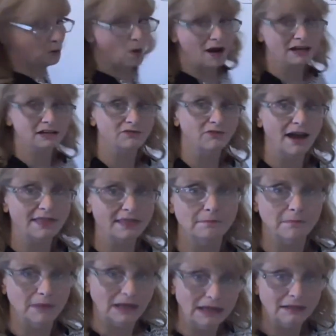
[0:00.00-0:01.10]
these, if I wanted to
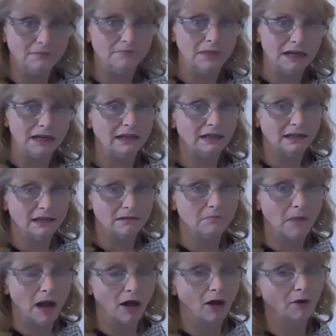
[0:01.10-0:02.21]
find the mean,
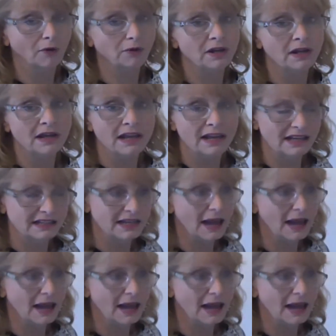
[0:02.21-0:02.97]
median, and mode,